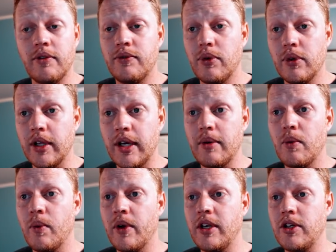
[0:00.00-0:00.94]
fully
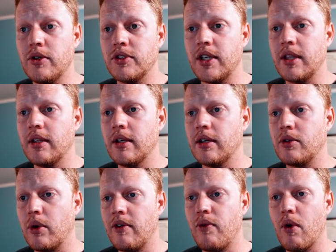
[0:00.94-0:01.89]
when using the
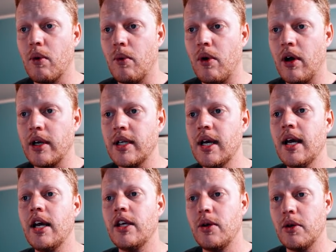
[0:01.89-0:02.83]
24-watt
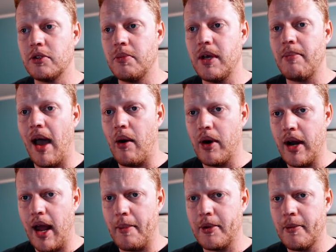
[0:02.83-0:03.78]
USB power
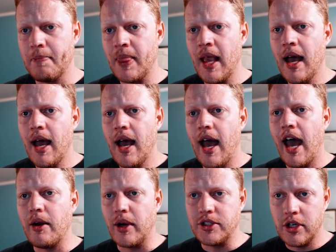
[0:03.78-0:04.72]
adapter.
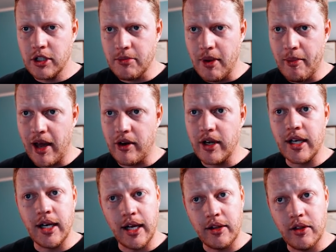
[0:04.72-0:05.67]
How do I charge my battery?
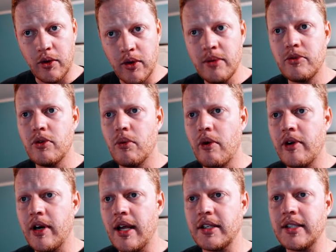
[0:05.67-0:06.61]
Connect the grip to the
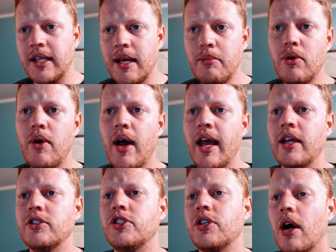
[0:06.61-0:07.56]
Ronin-S gimbal
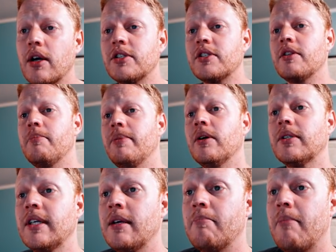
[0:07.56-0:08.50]
and charge the
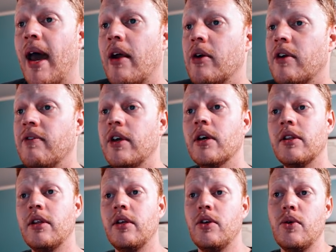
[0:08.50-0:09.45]
built-in battery via
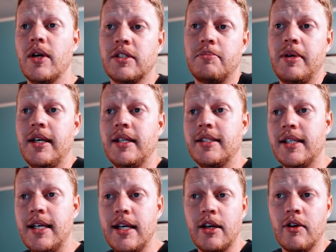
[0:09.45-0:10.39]
the
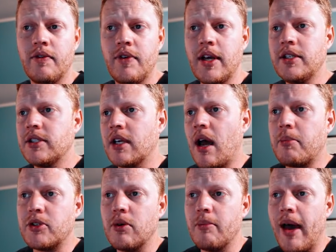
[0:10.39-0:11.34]
USB-C interface. An
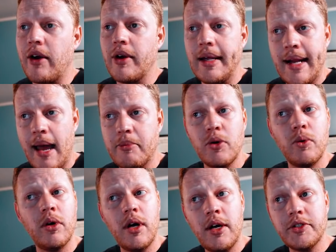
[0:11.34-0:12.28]
optional battery adapter
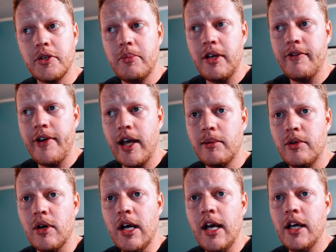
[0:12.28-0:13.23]
will also be
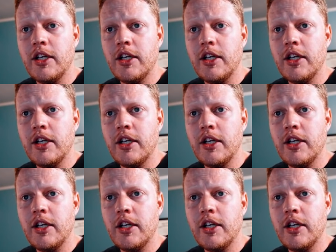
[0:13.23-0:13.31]
available